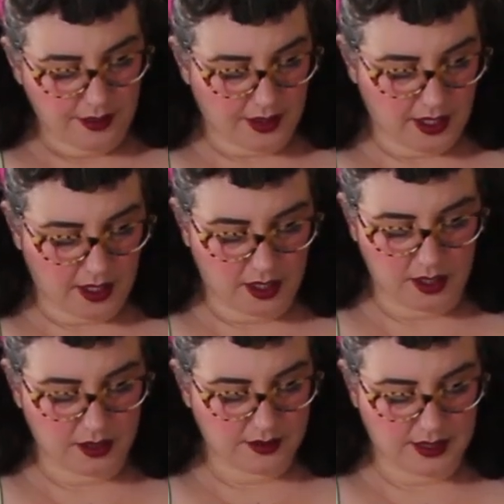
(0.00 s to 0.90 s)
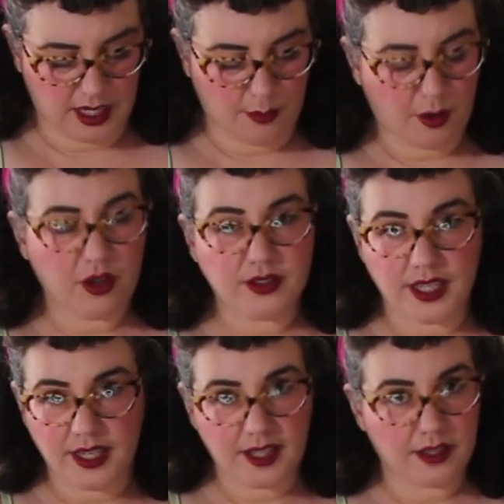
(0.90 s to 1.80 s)
They stay up all
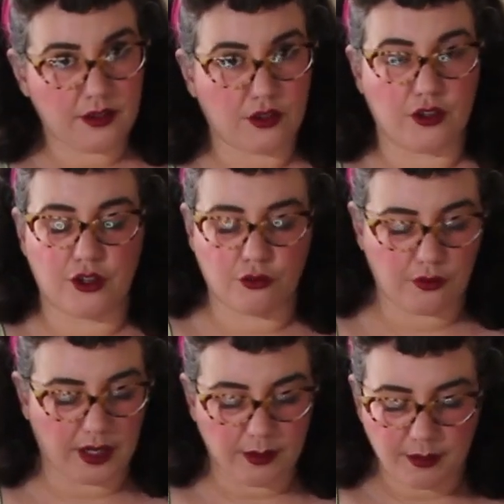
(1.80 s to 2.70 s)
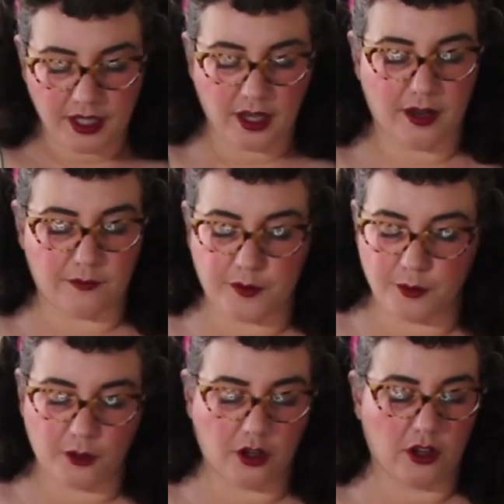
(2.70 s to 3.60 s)
day. They're incredibly
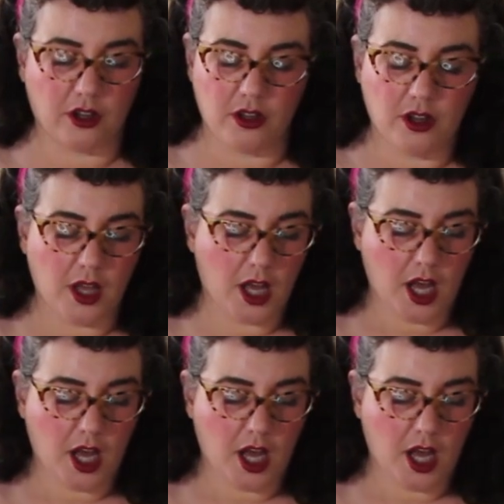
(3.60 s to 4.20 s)
comfortable.